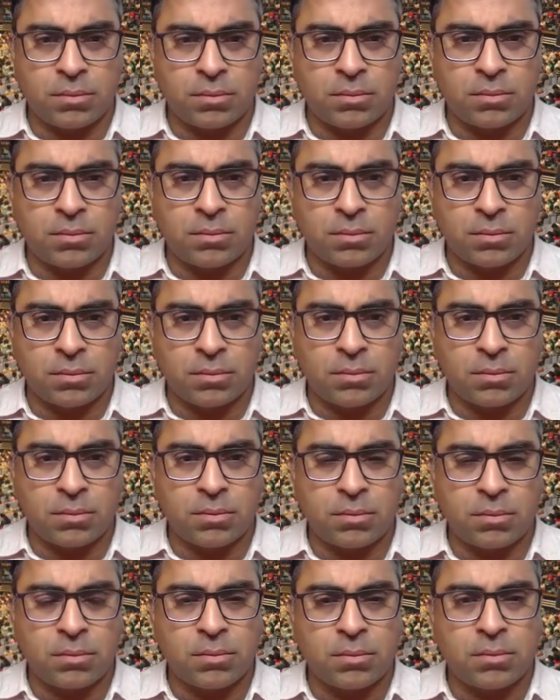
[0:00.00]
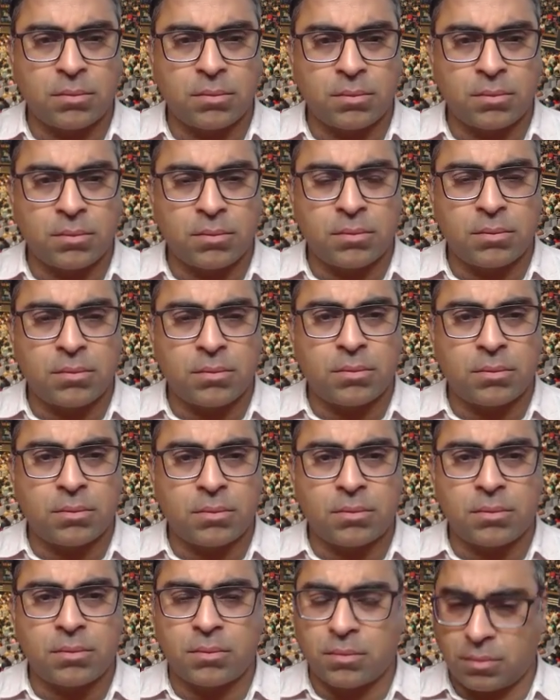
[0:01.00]

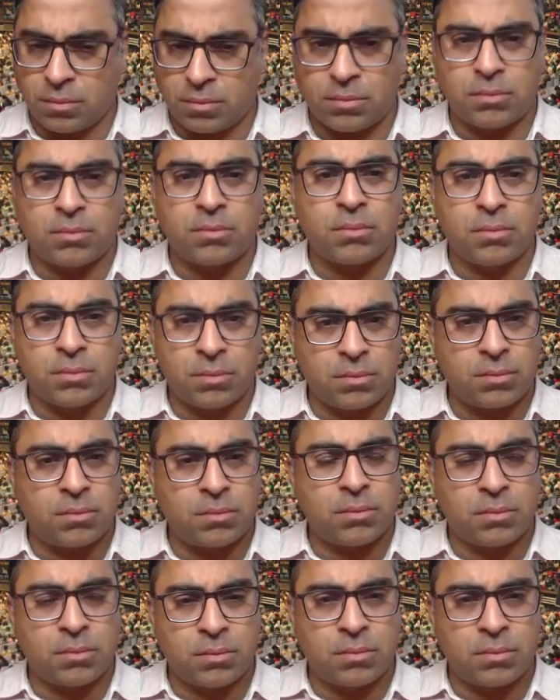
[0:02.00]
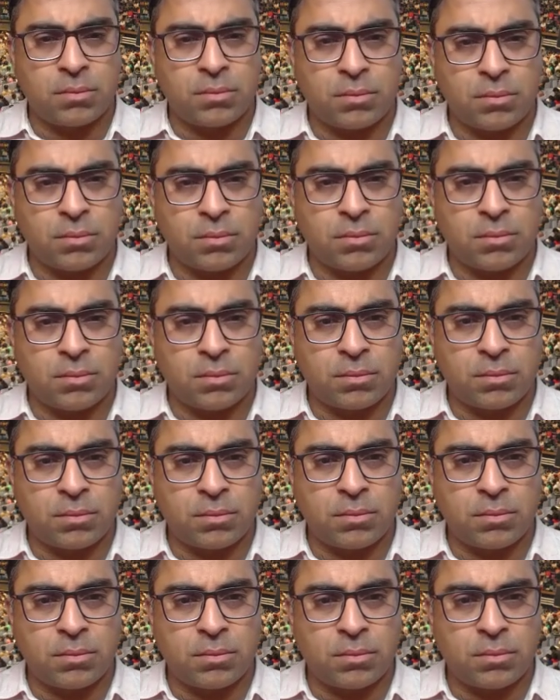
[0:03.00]

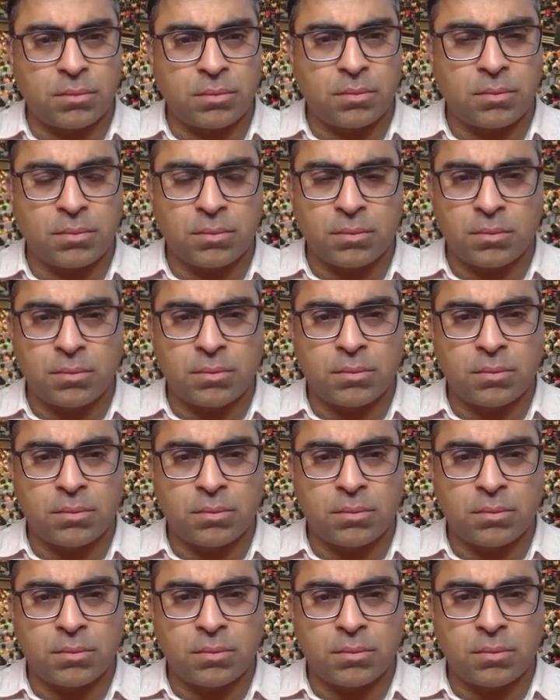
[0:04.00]
This person isn't speaking.